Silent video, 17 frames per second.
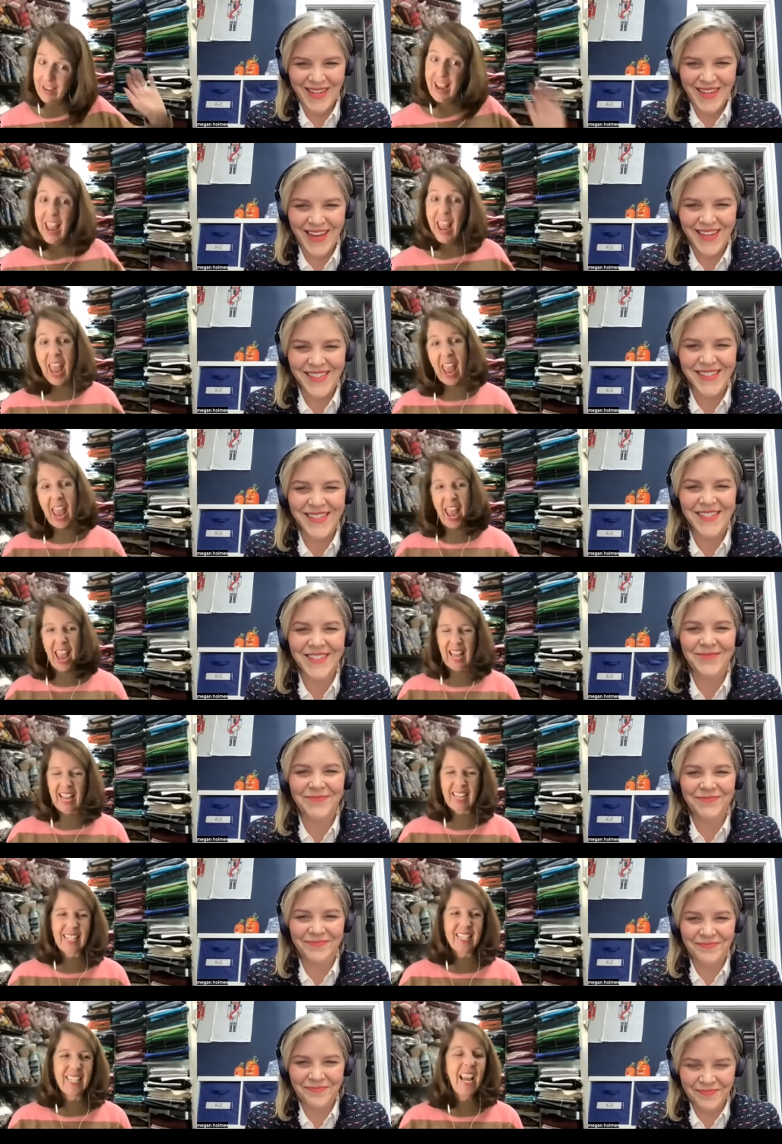Speaker 1: Yes.
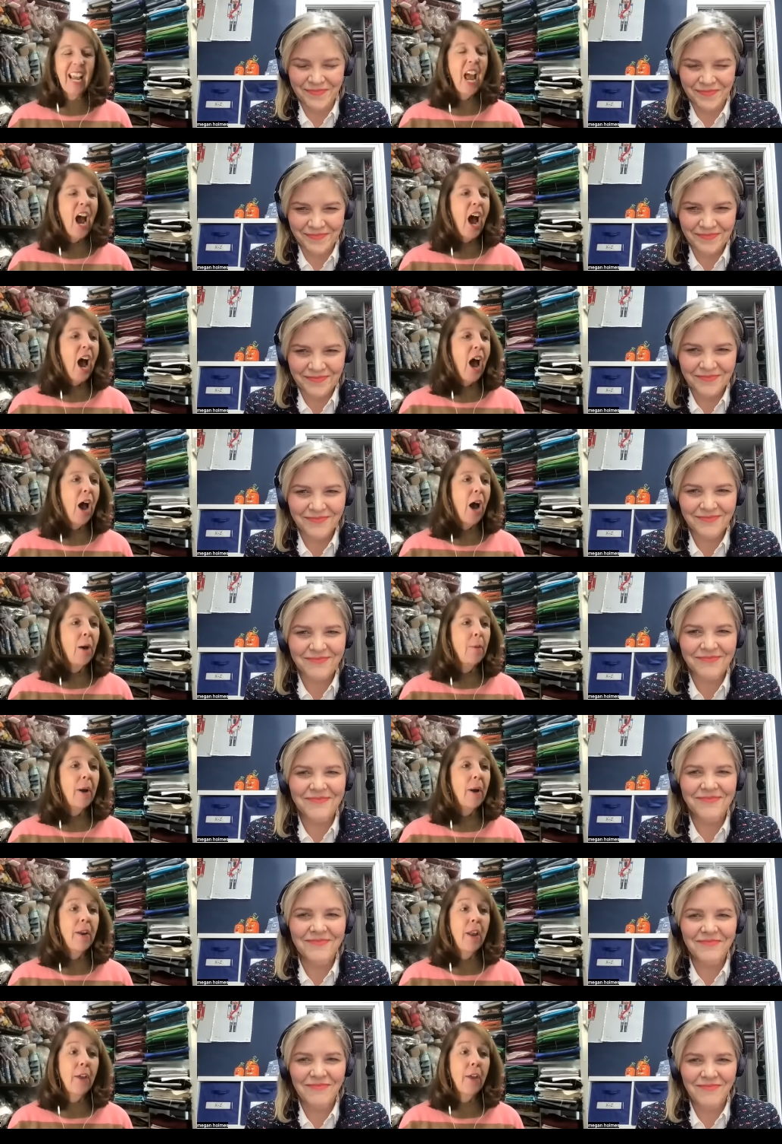And um,
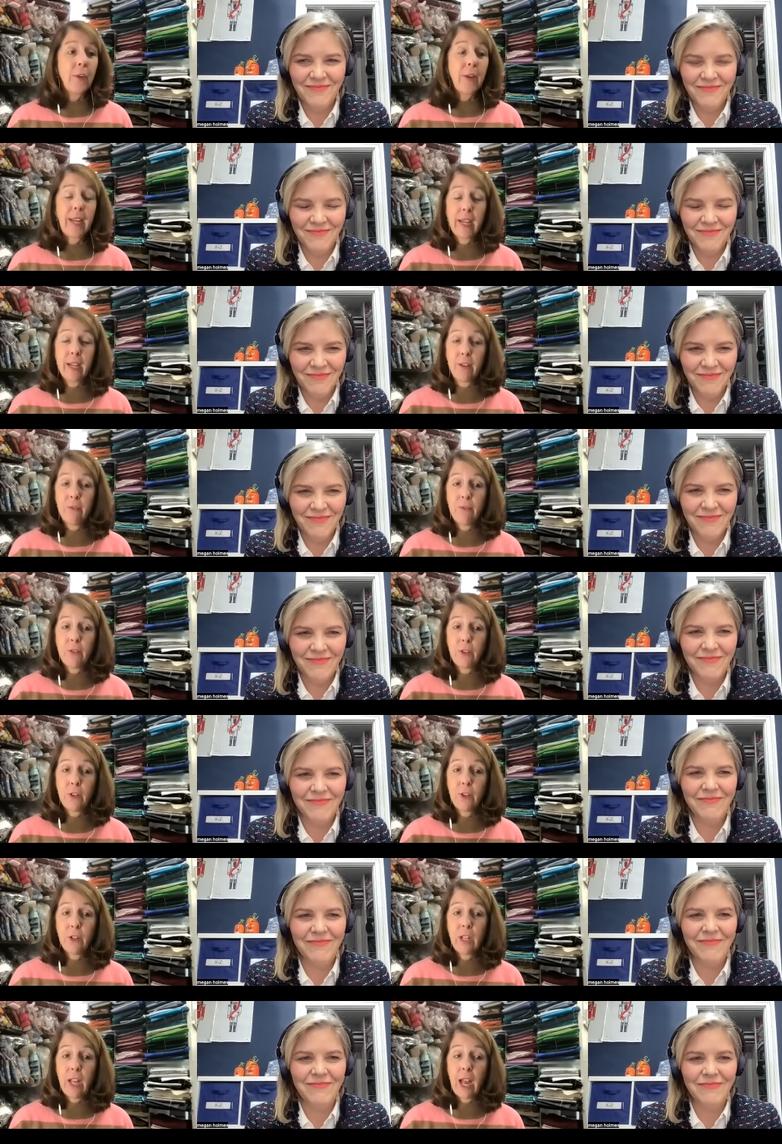another
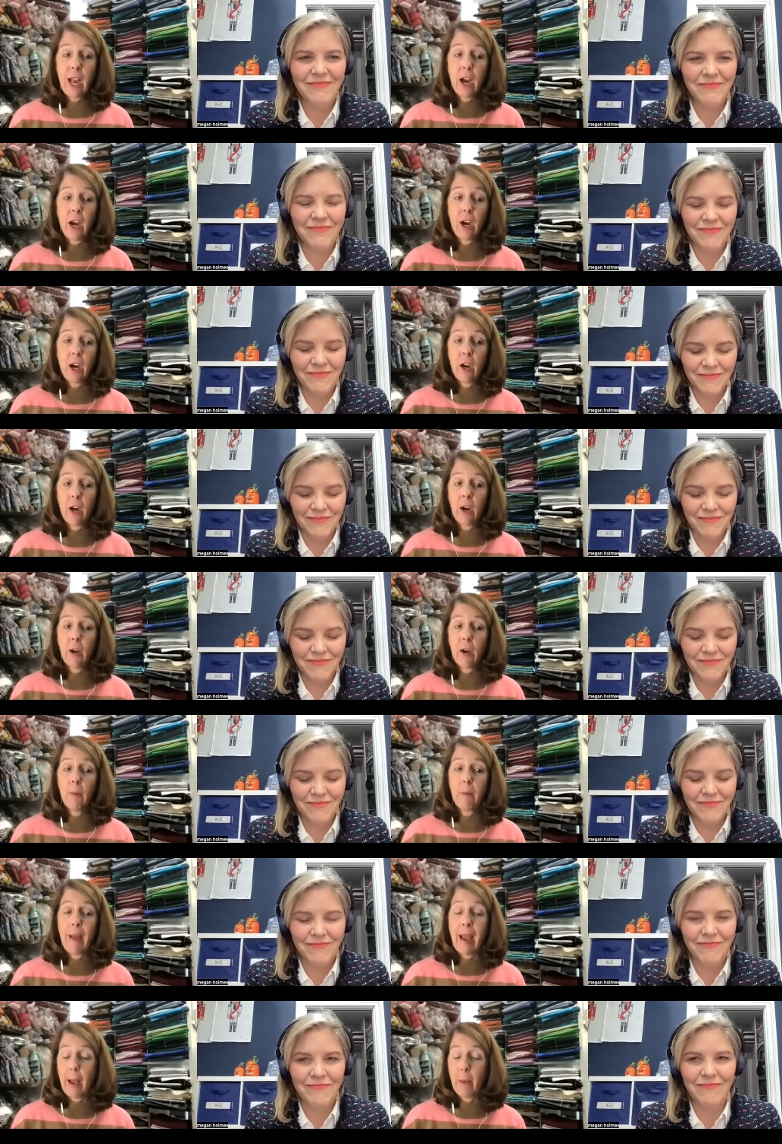handful are
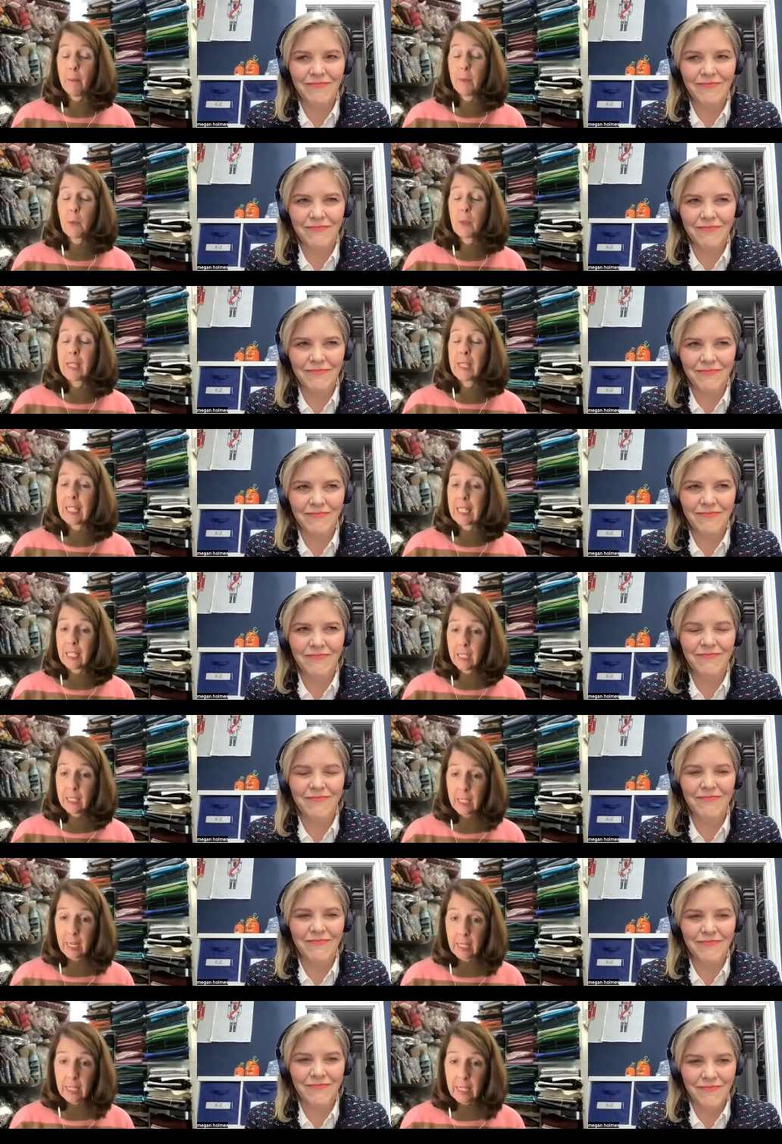moms with little
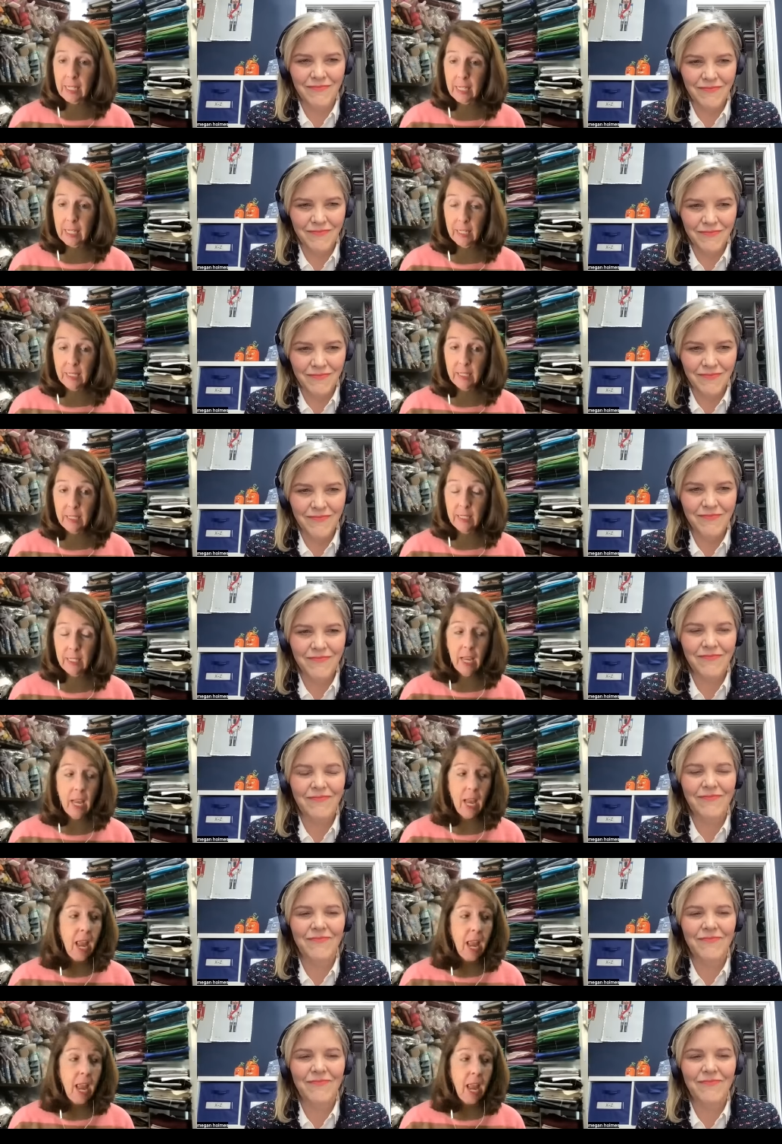tiny kids